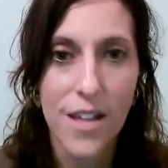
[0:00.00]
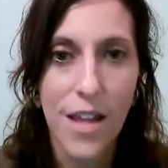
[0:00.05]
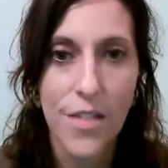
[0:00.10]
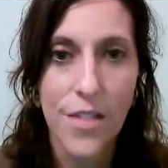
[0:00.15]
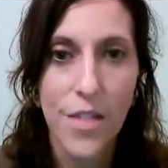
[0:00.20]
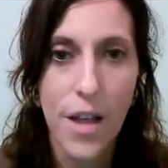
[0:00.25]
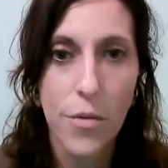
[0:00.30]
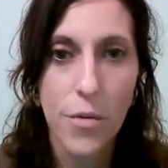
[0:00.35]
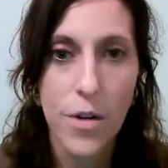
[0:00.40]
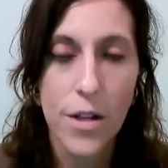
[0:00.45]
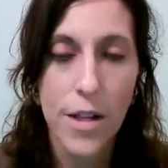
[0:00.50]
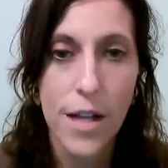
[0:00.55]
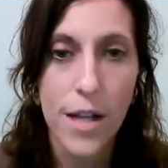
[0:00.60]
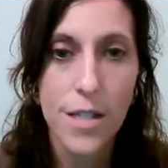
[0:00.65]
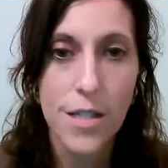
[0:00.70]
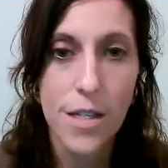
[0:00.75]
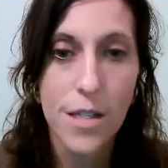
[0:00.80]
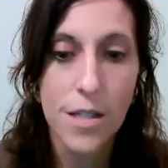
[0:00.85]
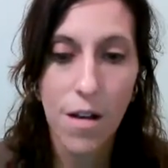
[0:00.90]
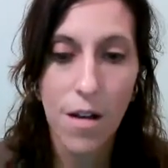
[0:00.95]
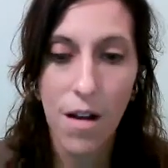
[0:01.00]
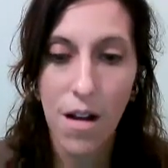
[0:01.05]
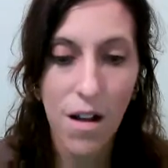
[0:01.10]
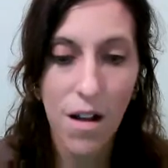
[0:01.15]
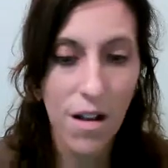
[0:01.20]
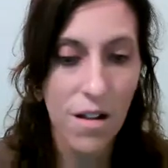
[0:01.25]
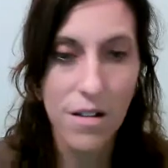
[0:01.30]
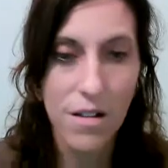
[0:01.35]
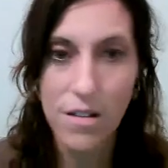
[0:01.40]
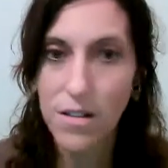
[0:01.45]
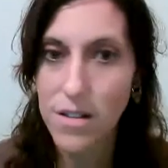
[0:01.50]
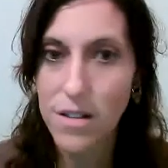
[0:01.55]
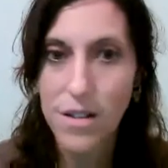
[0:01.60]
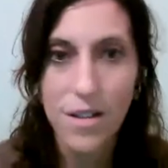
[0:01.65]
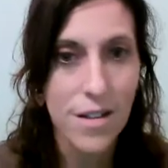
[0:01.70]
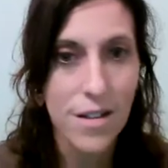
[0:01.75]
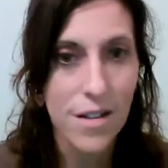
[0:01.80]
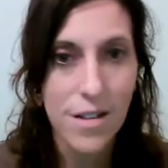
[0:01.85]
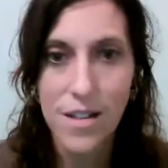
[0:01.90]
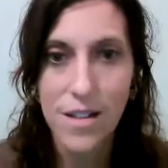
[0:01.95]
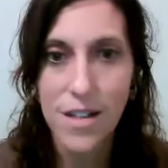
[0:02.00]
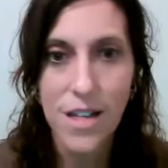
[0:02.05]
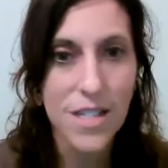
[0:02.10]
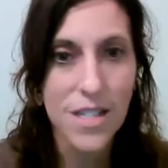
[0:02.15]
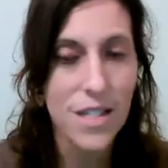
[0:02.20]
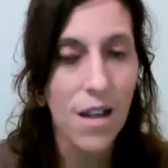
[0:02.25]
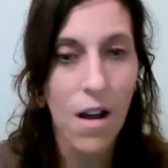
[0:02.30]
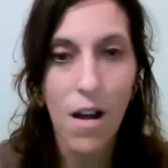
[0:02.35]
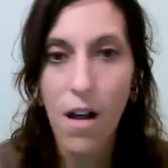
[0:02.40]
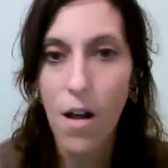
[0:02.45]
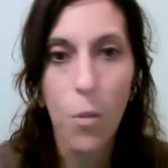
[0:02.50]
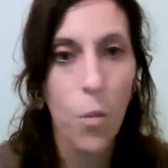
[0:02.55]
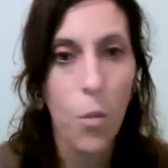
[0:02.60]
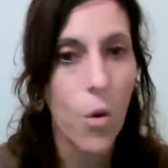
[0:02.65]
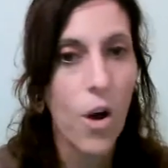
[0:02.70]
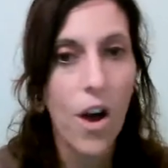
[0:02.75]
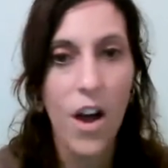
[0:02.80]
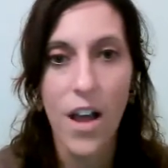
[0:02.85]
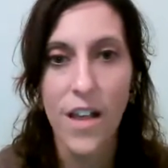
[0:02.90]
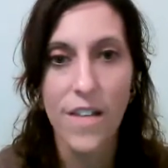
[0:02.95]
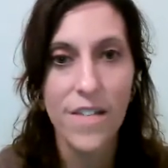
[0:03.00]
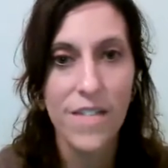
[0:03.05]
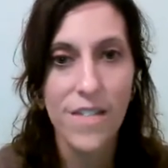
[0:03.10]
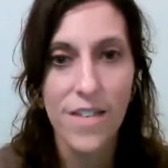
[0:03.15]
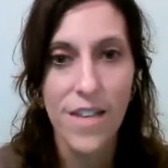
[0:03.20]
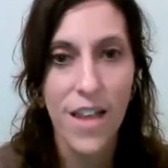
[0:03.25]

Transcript: And they realize it's all one,